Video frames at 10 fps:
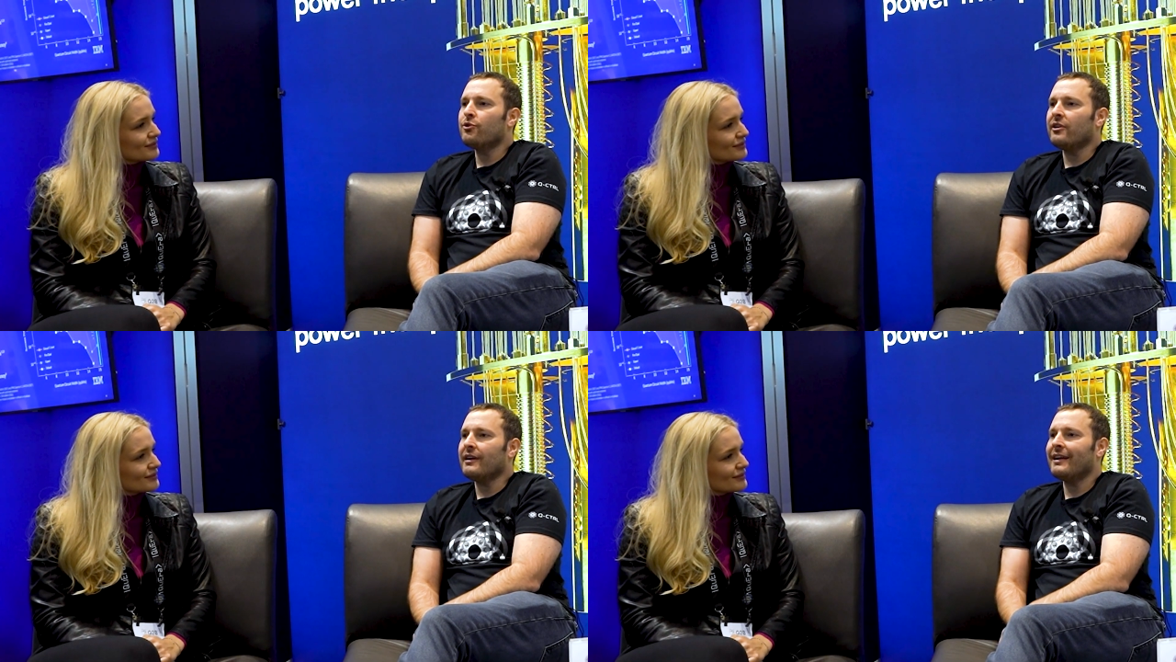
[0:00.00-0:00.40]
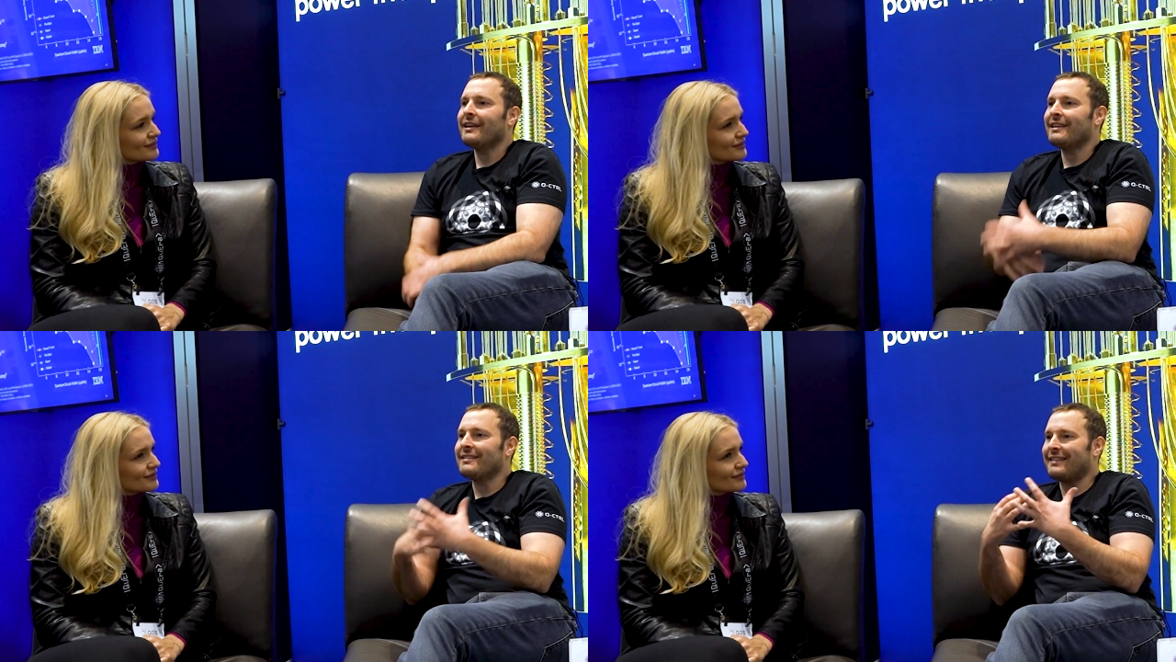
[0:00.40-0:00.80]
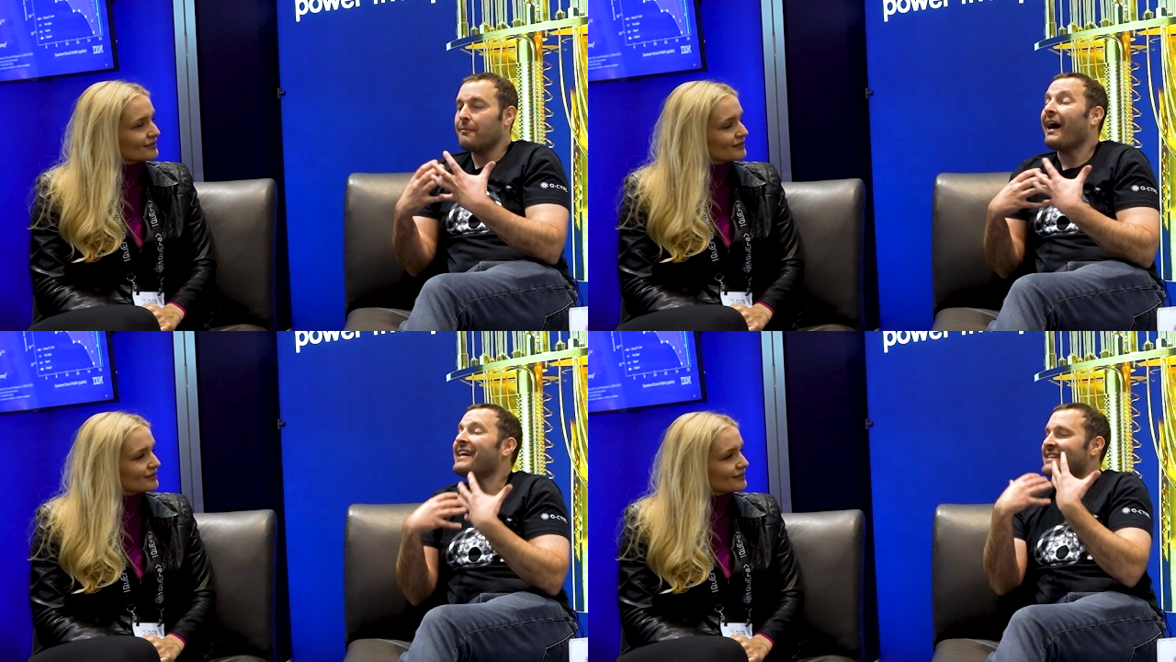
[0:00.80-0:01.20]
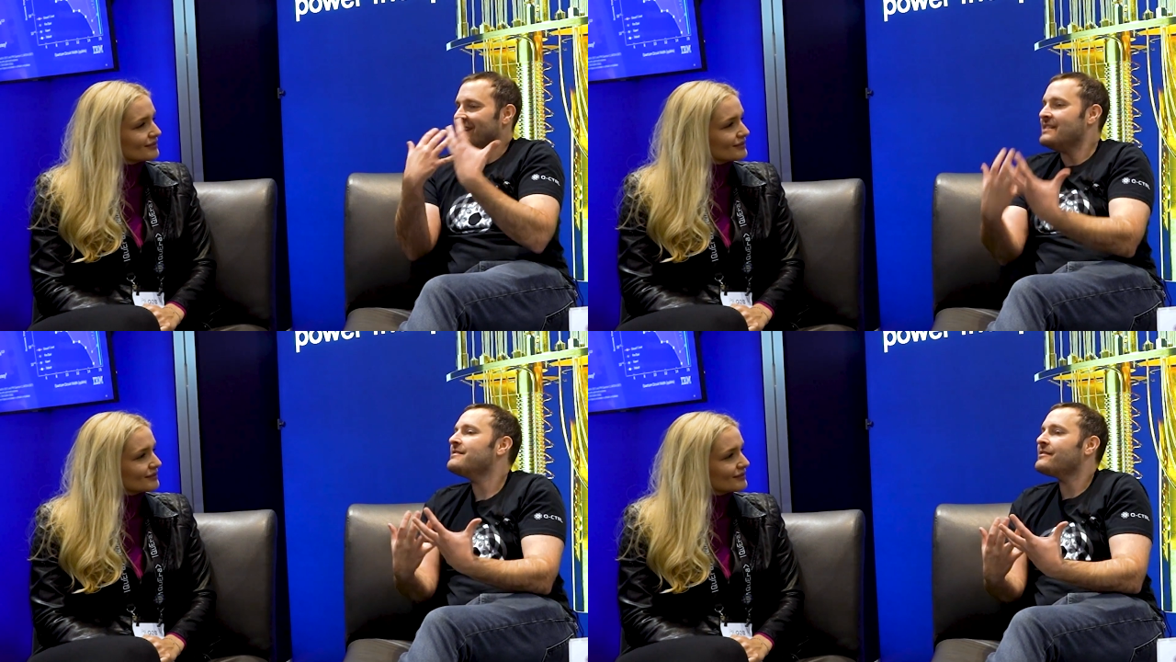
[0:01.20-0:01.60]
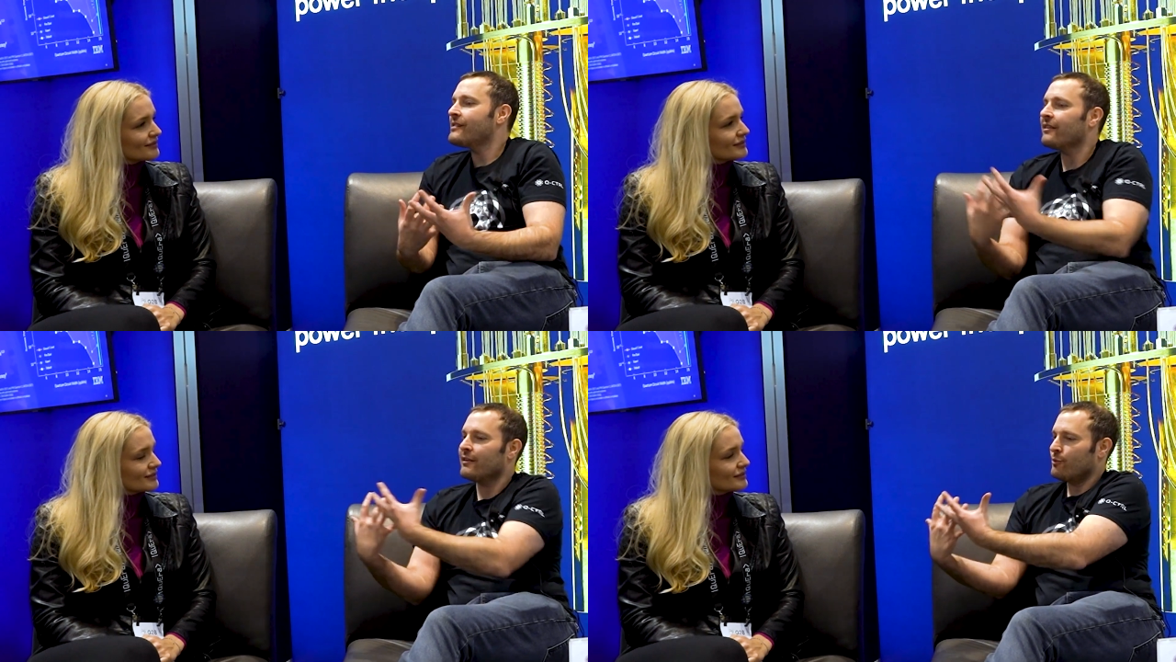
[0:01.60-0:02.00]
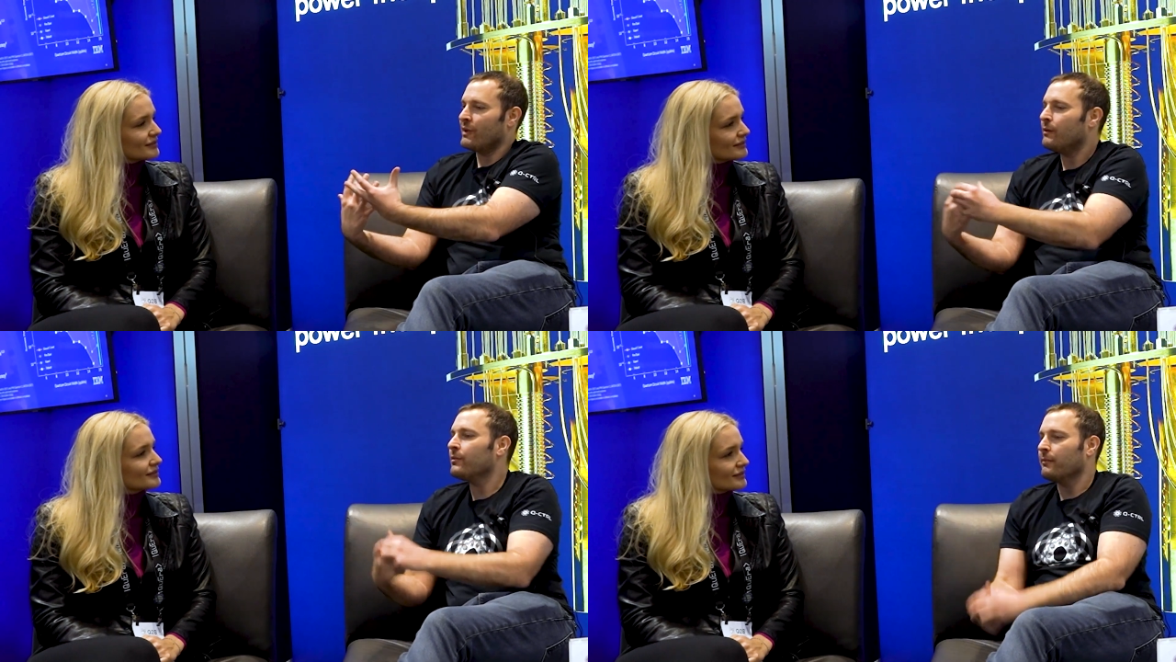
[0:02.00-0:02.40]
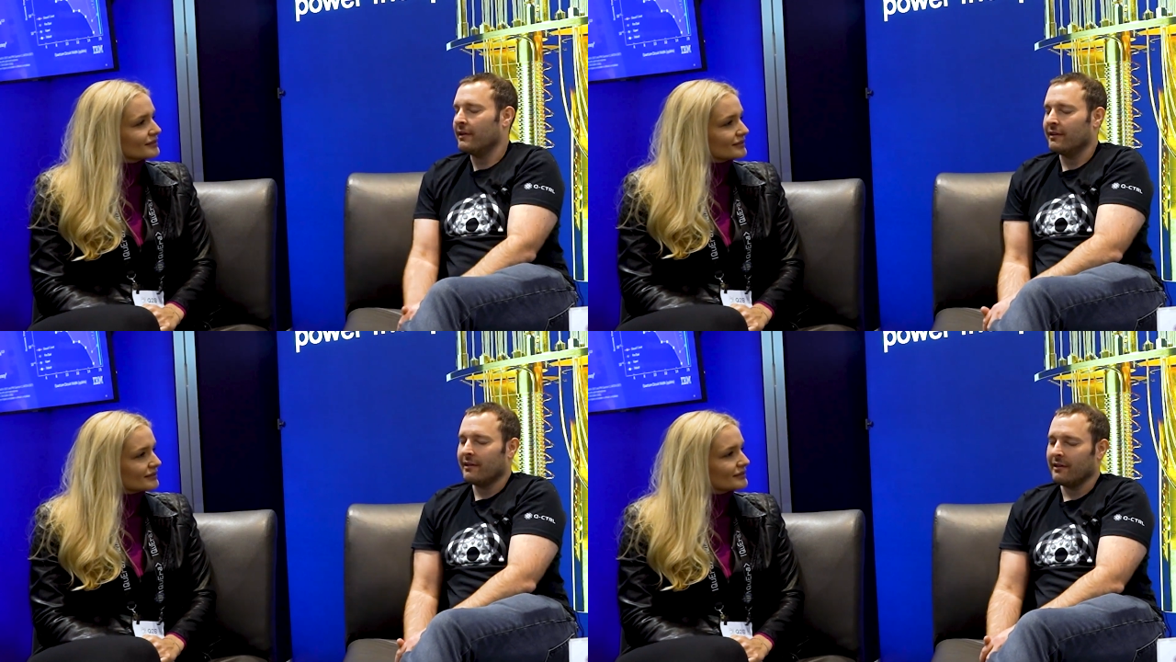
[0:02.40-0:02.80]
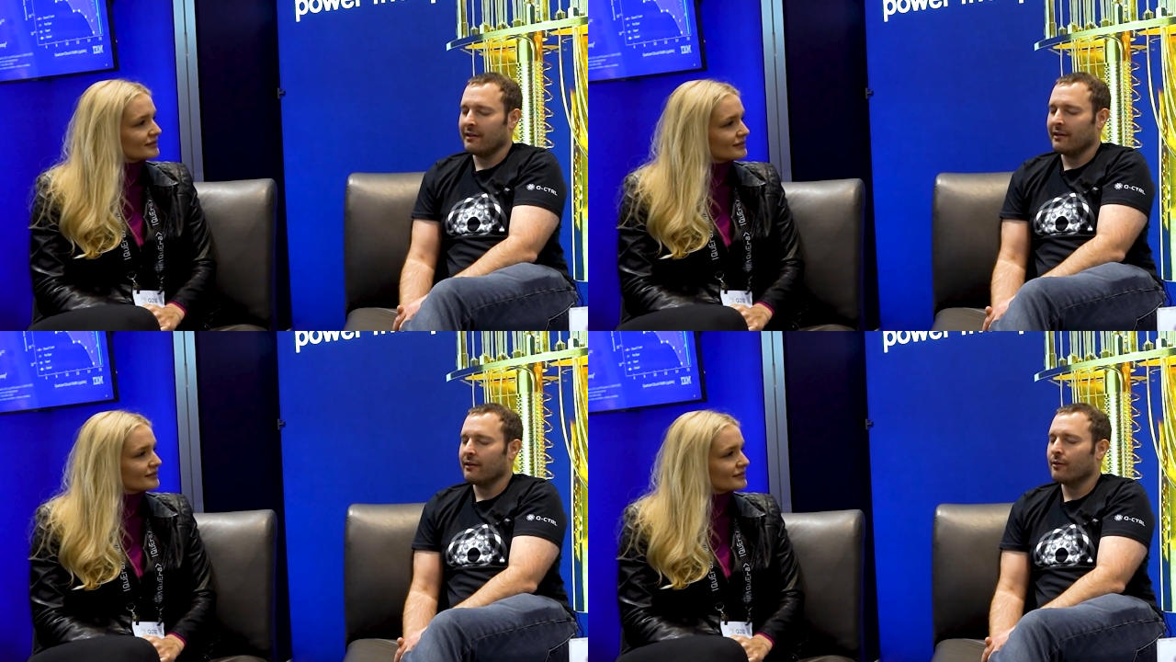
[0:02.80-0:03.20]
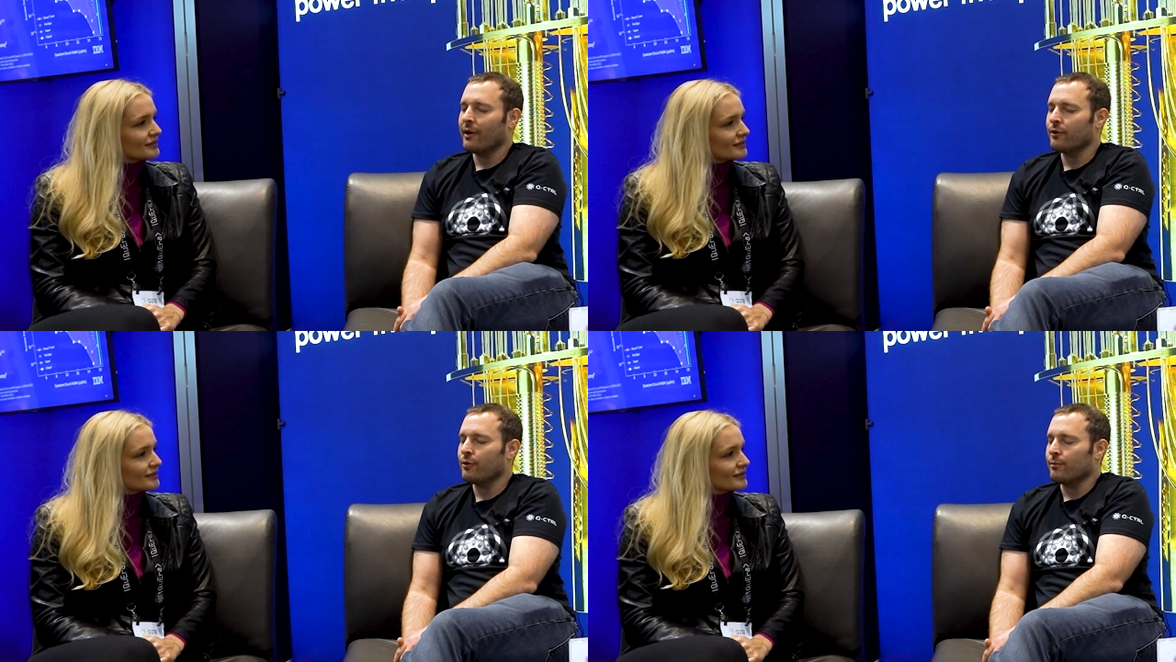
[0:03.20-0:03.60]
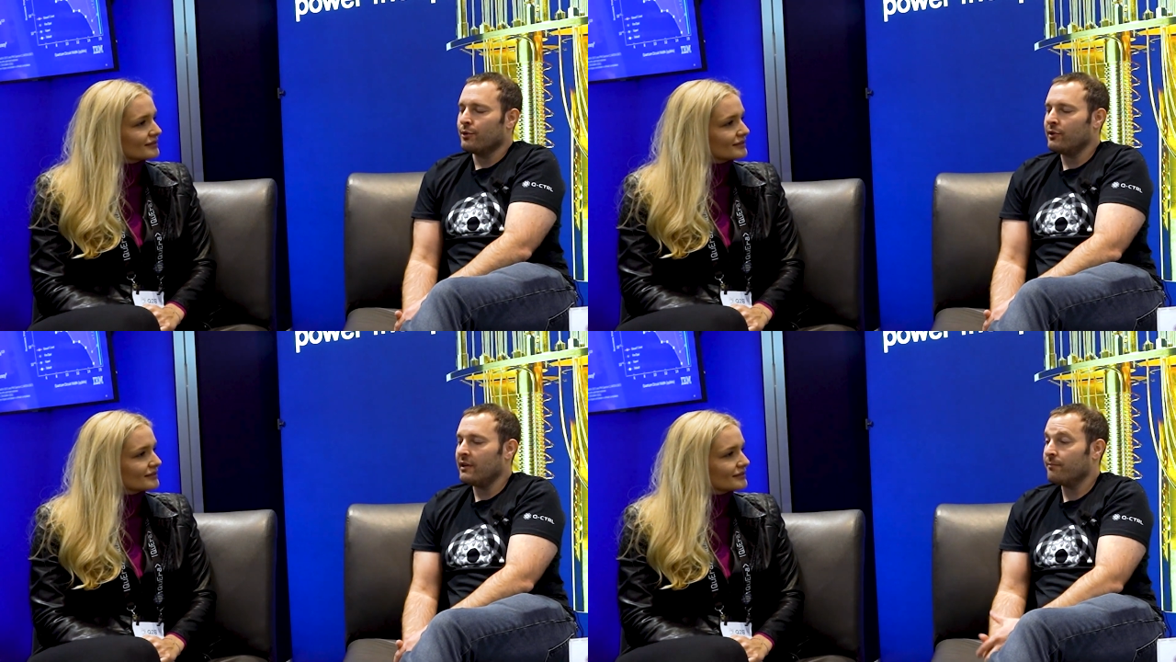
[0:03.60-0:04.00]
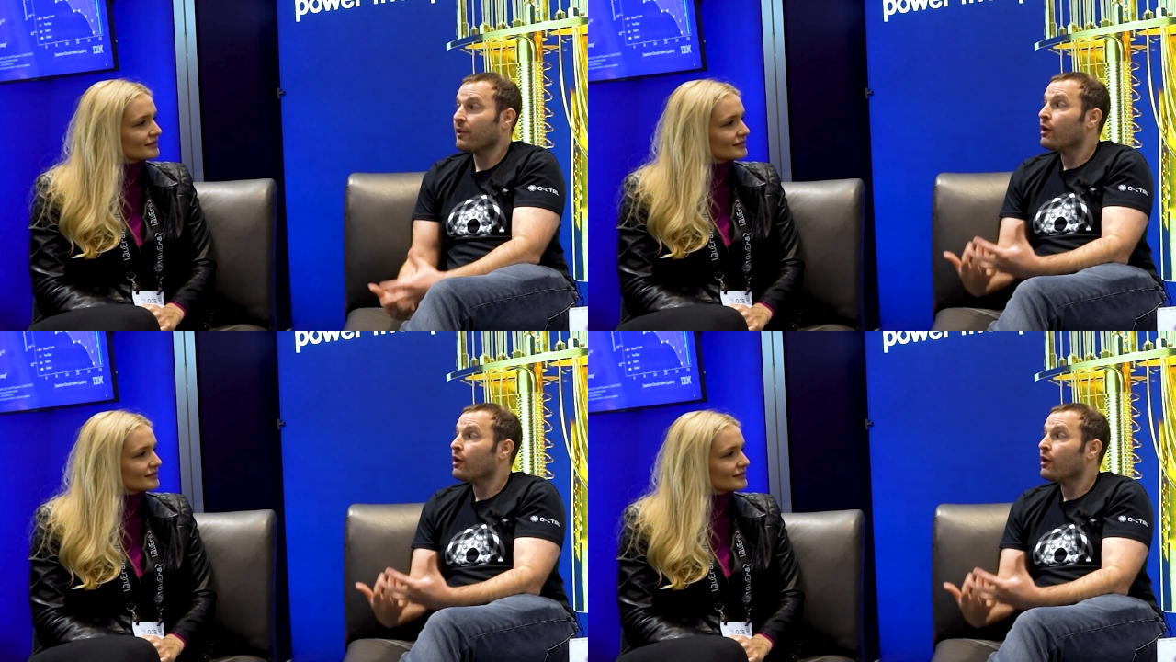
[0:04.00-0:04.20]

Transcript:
Speaker 1: using the same ideas that we implement in, in quantum computing